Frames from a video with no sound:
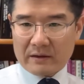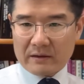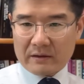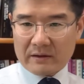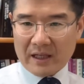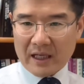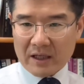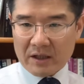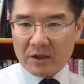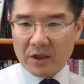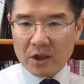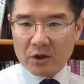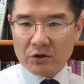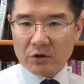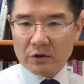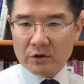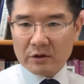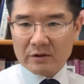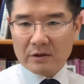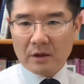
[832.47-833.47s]

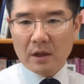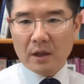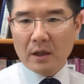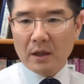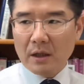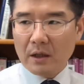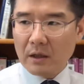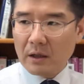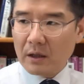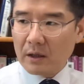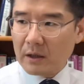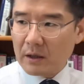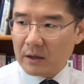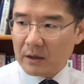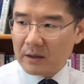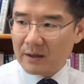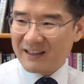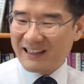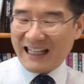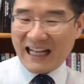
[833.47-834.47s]
technical
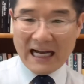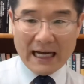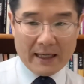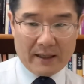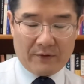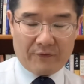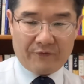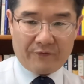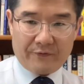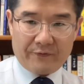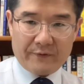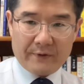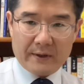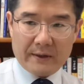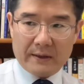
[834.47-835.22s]
life.